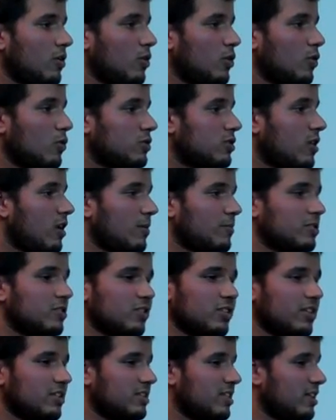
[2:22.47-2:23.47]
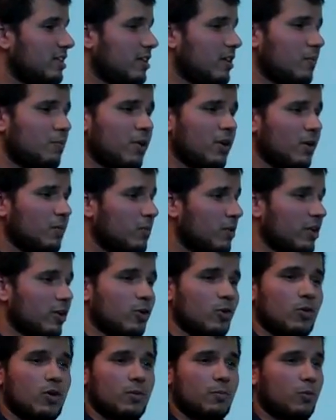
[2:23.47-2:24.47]
who's obviously attending a public
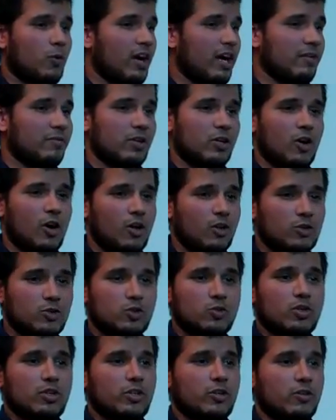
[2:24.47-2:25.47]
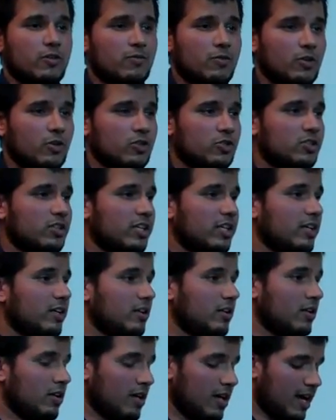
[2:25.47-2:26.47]
or a private college or a university,
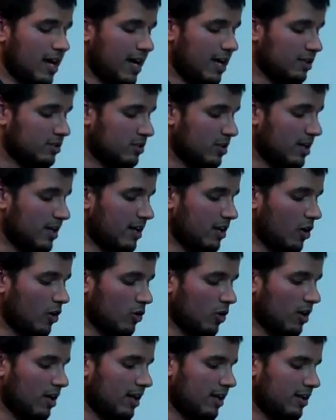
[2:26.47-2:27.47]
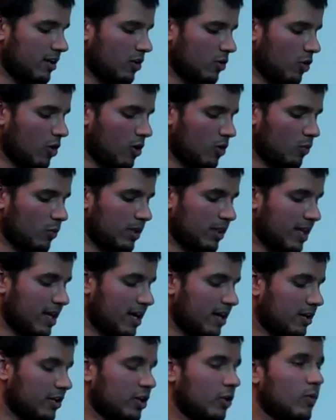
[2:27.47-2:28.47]
and along with
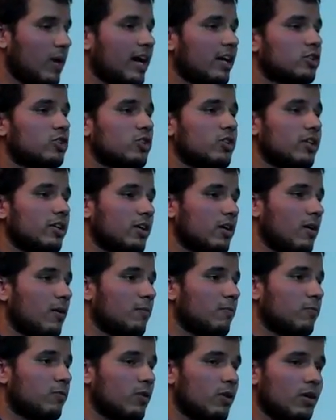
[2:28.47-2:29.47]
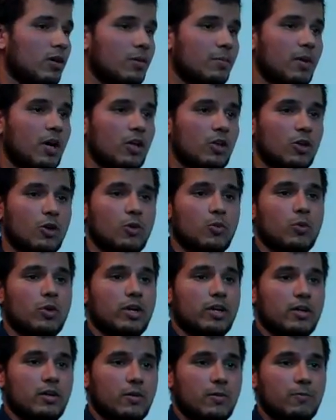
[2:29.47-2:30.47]
that, you actually come from a lower
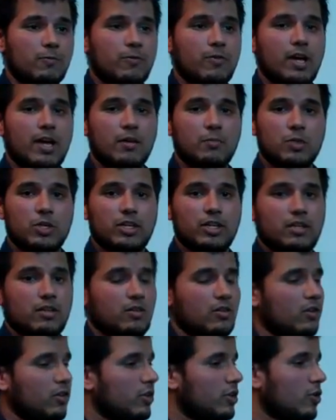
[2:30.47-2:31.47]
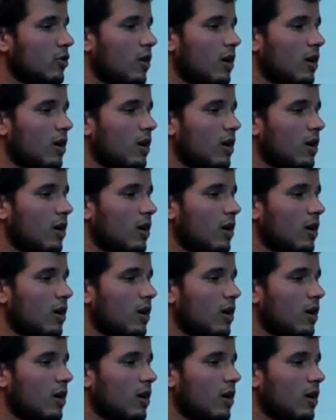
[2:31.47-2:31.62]
income family, you're